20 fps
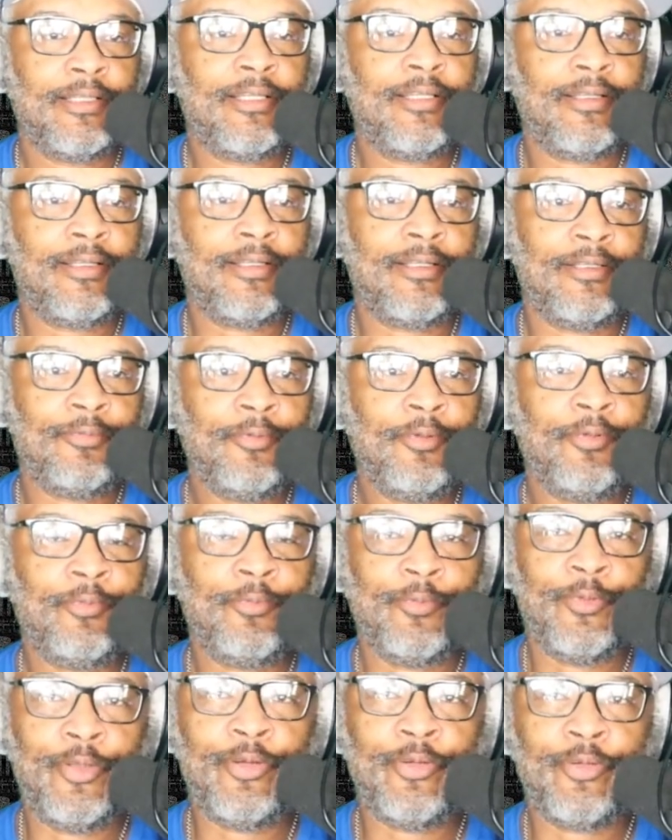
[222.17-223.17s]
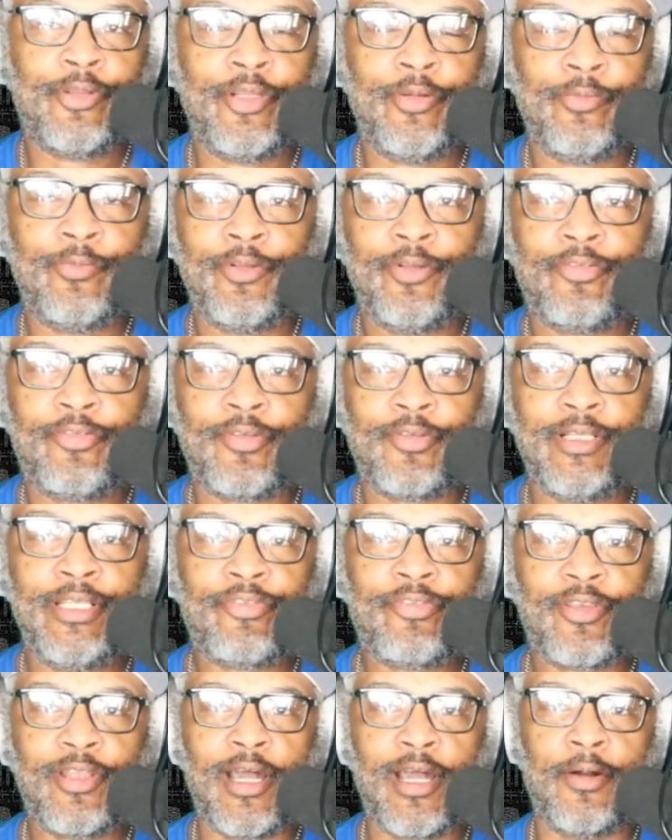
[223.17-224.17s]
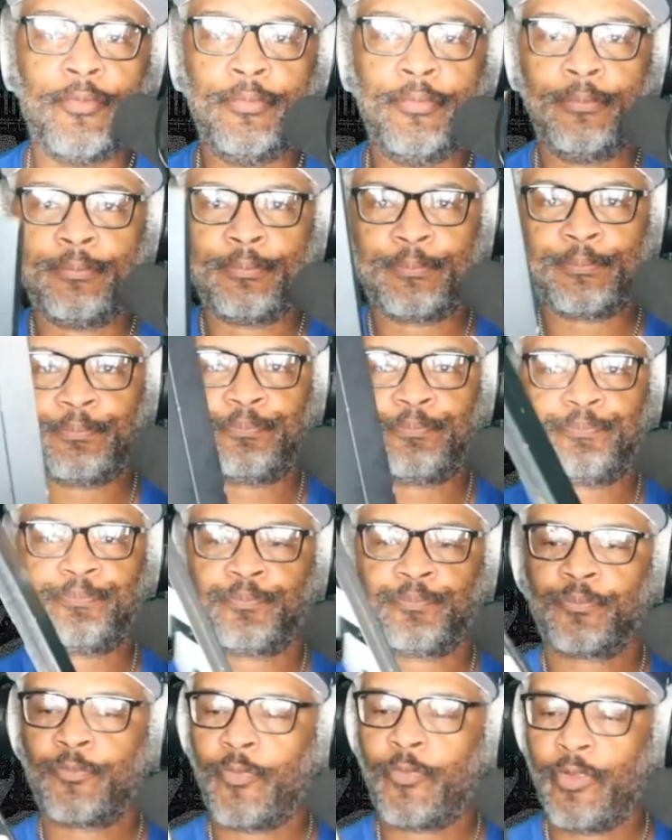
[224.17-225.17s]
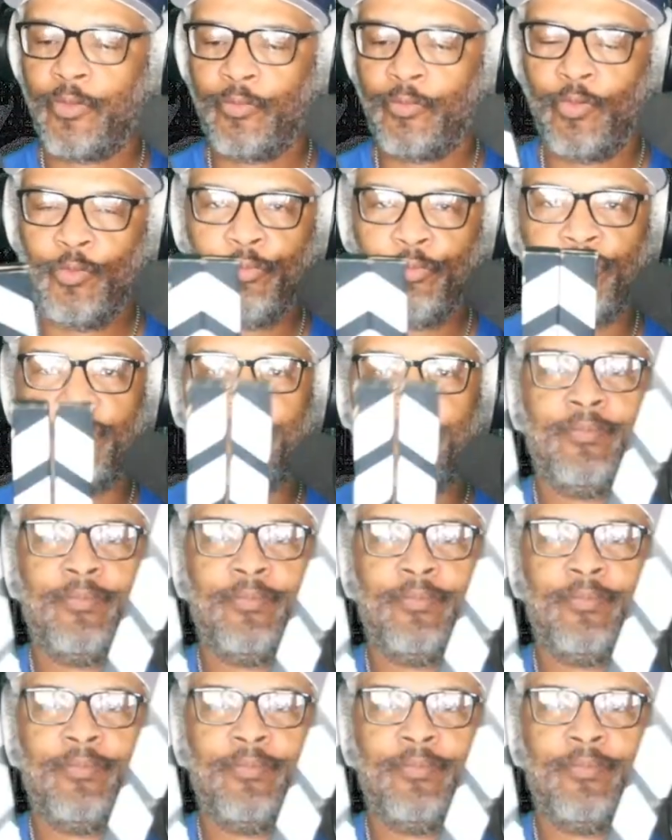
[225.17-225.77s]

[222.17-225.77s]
a real good one. So let's go. Oops.